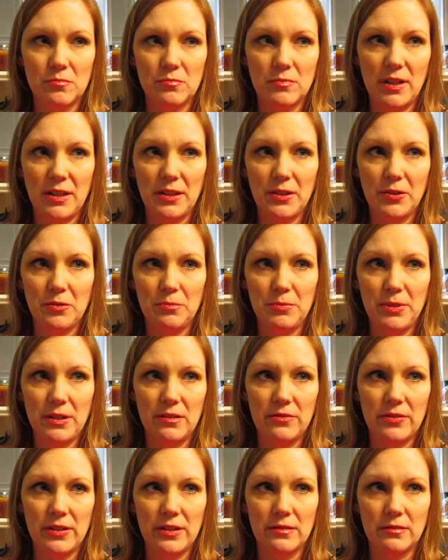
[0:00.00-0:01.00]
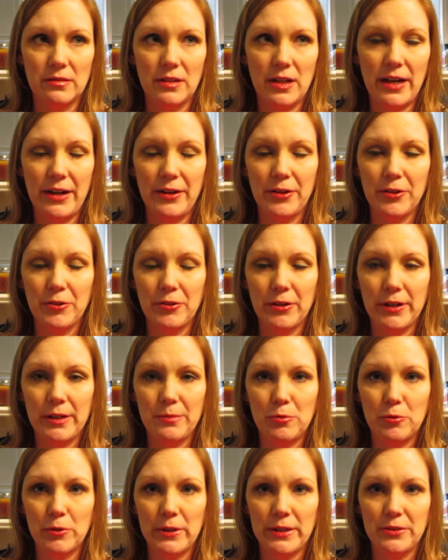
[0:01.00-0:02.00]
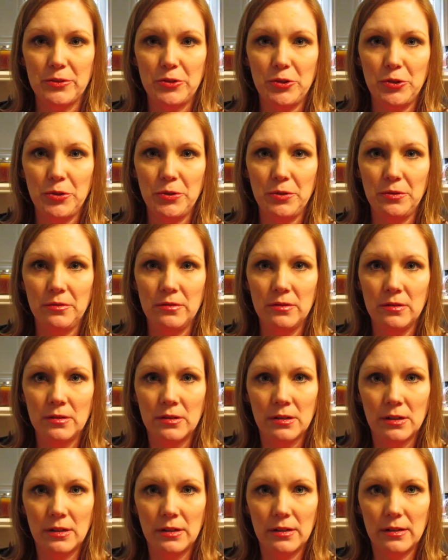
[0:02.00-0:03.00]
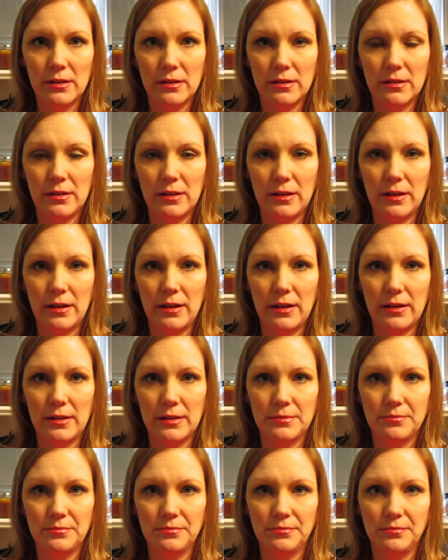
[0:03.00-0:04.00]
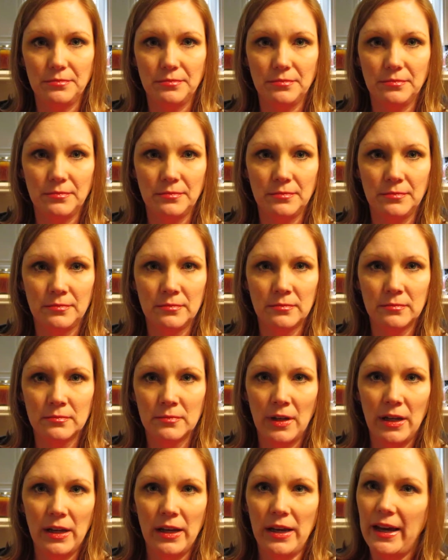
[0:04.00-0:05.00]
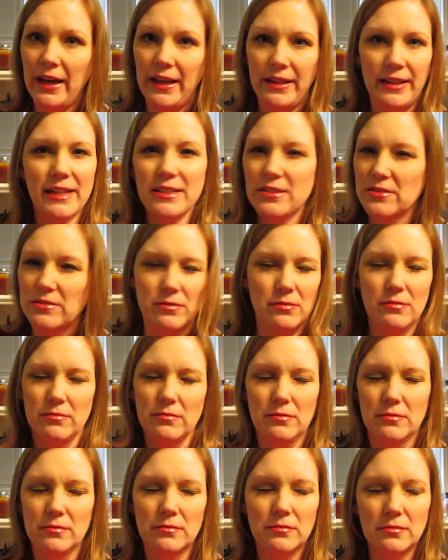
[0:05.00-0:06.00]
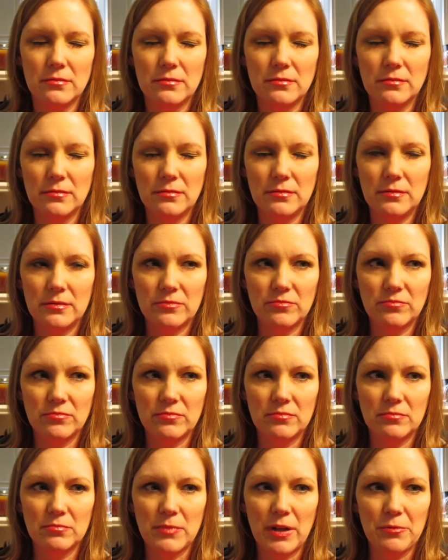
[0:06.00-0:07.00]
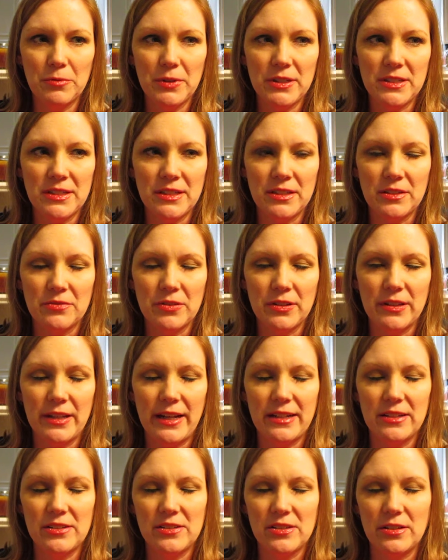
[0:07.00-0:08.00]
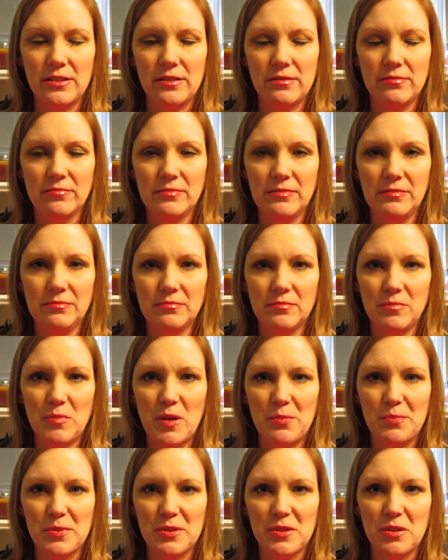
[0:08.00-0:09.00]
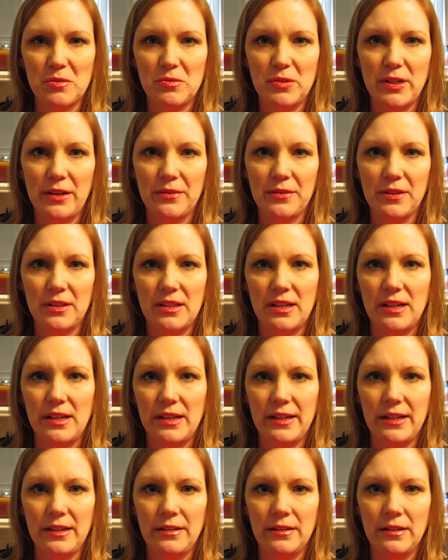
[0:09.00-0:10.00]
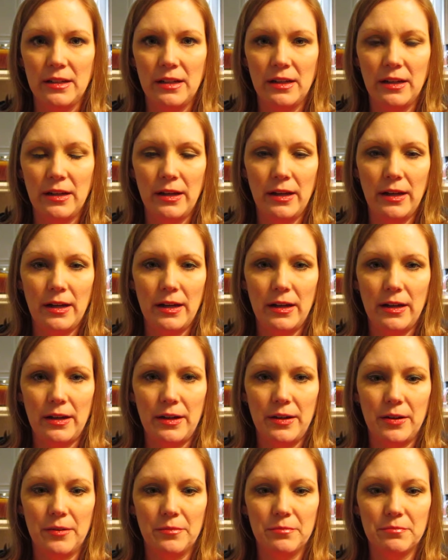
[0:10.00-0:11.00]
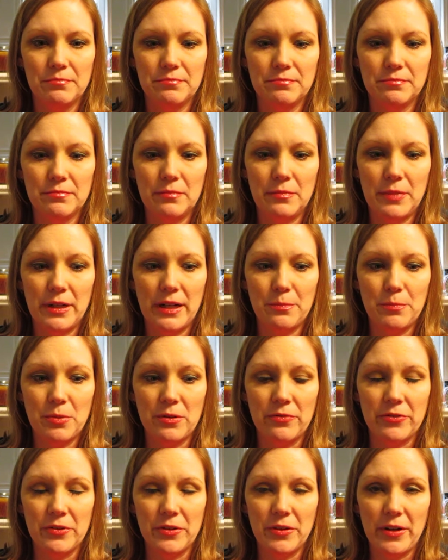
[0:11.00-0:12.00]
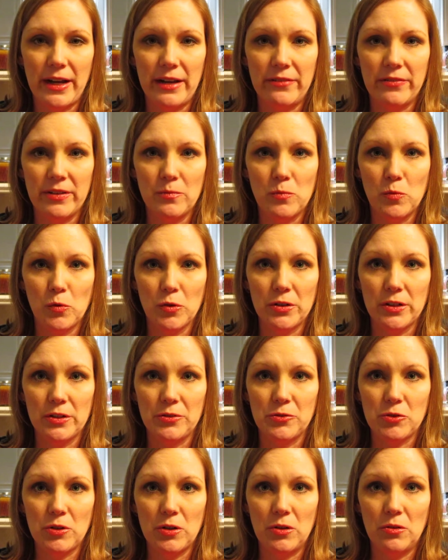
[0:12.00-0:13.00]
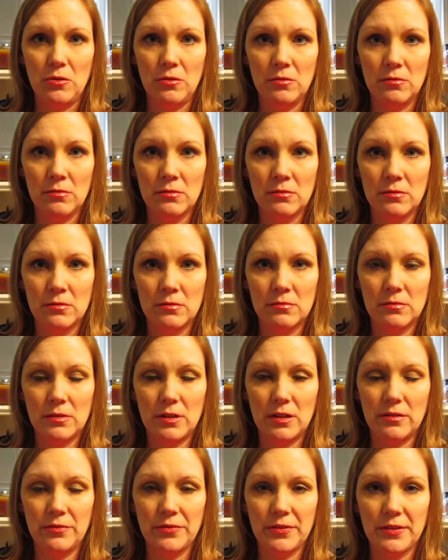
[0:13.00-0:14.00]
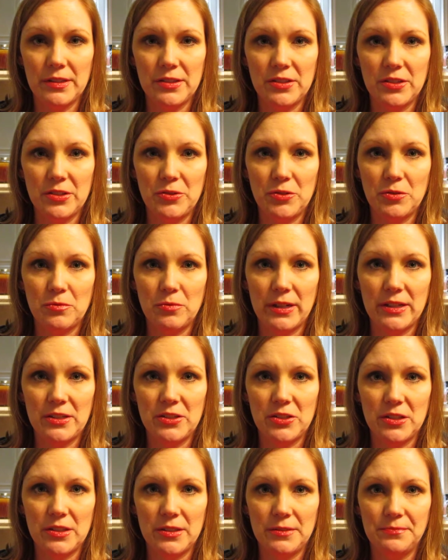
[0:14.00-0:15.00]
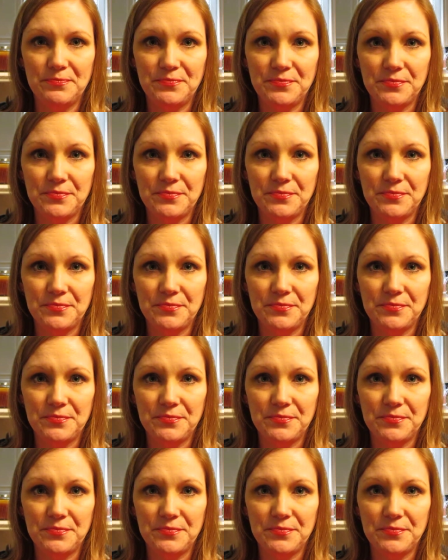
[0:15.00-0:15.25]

a little bit of a higher grade point and shoot. And that's my reasonings for that is a episode down the line. But I prefer having more control over the situation.